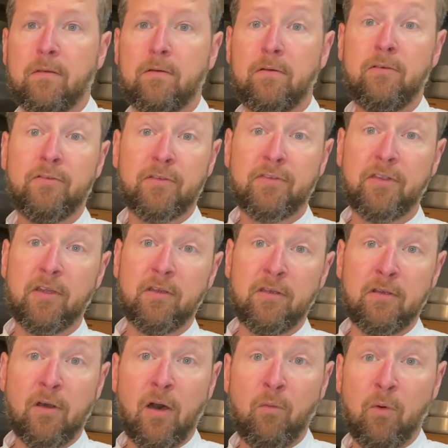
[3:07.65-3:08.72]
use
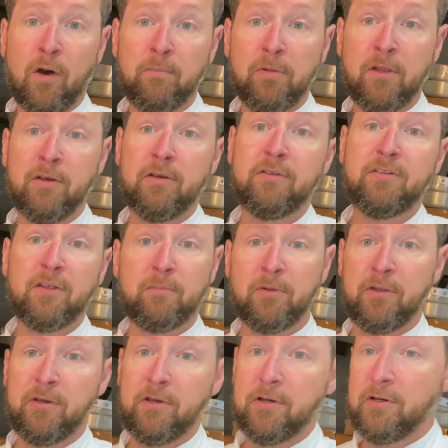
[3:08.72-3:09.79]
a wand blender, stick
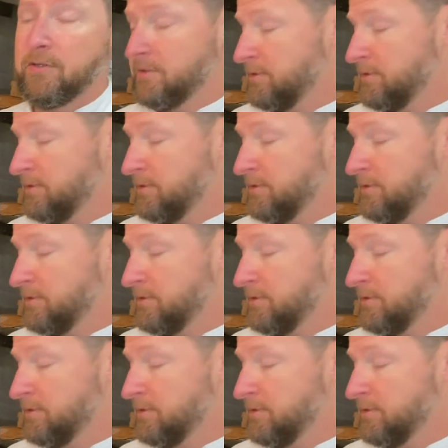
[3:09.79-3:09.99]
blender,